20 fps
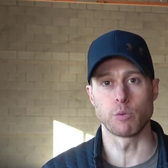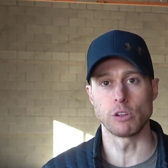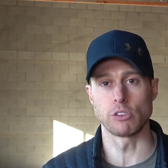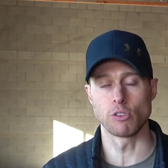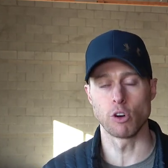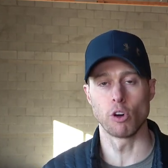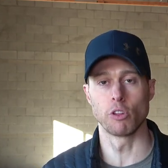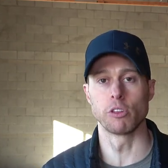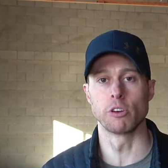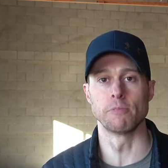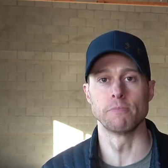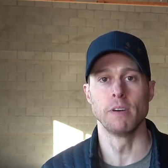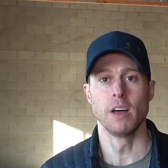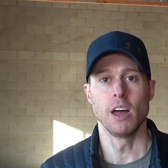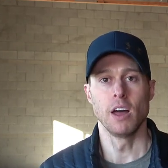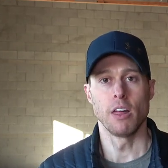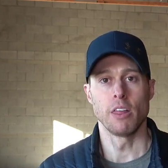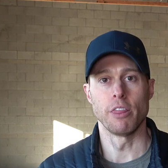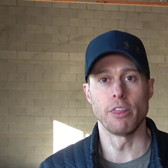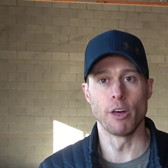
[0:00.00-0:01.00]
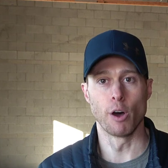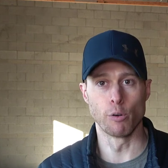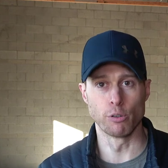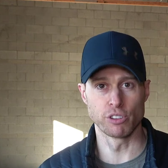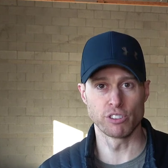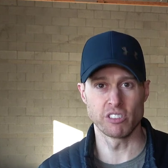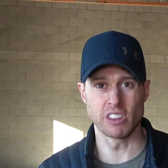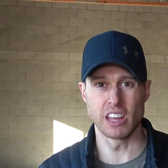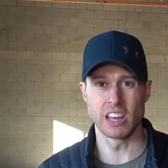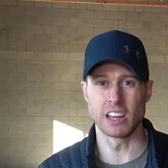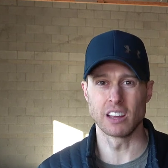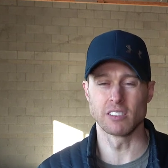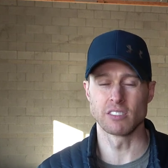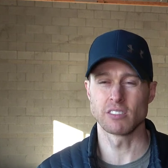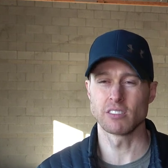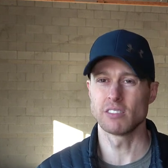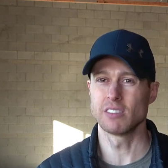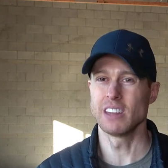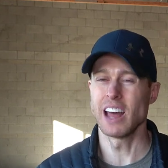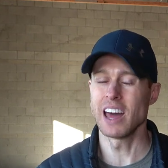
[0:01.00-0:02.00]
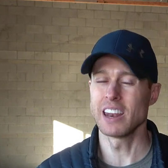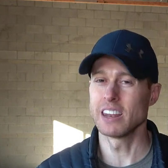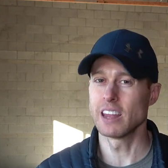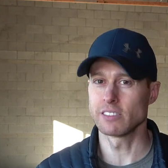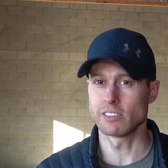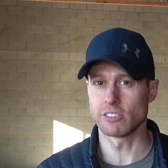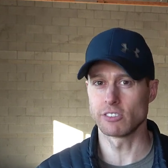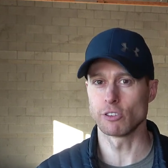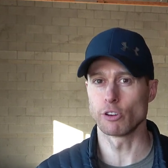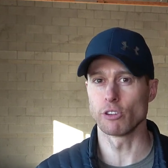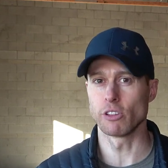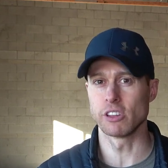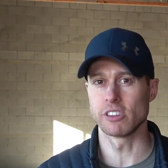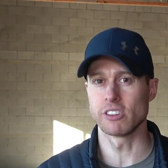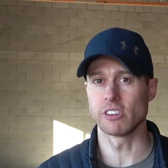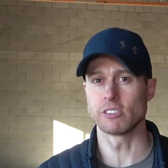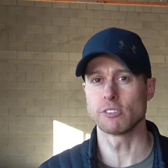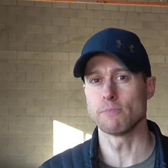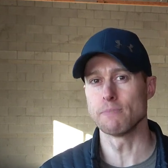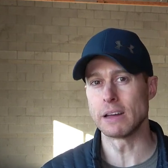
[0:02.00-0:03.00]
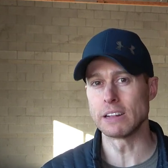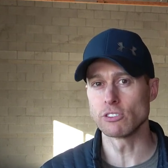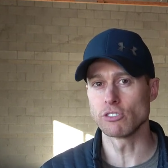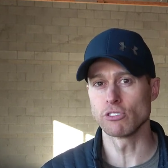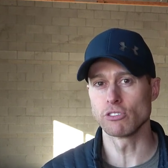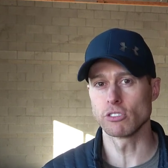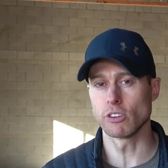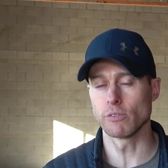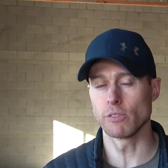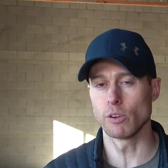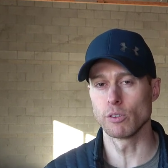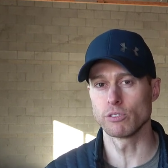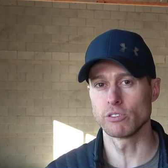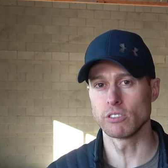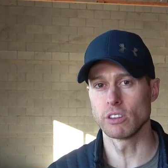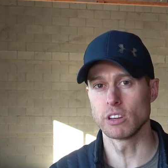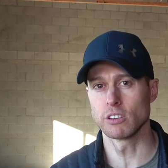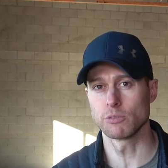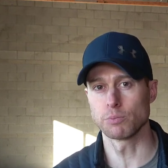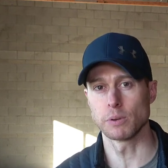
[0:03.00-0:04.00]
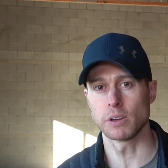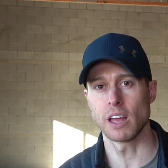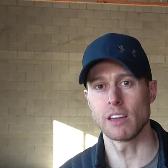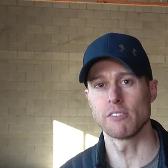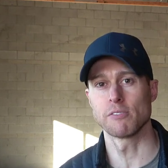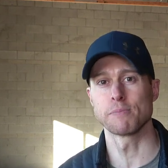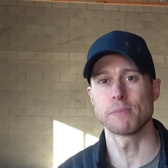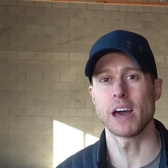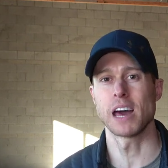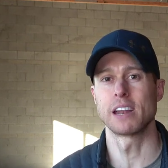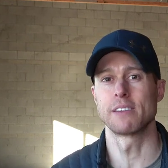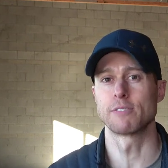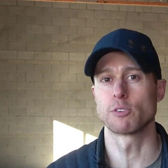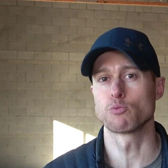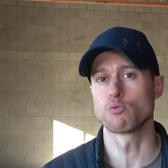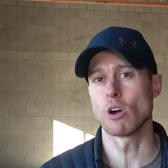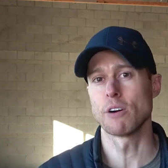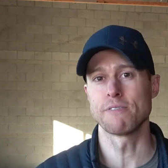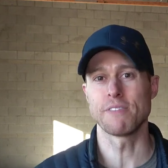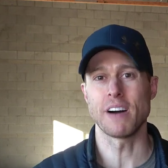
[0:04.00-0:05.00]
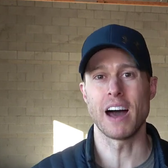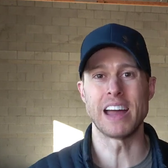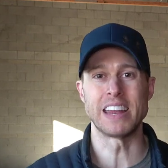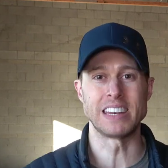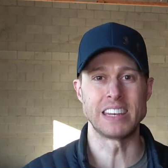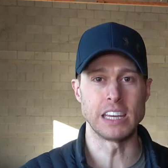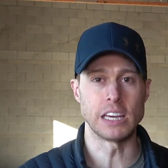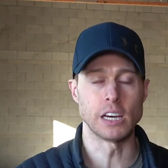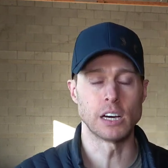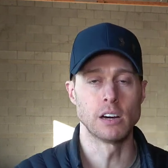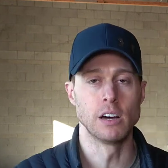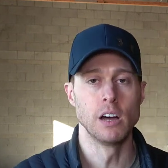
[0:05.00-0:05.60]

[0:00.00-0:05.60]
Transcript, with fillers: We told him those things, not necessarily the dimensions of those things, but gave him kind of a rough idea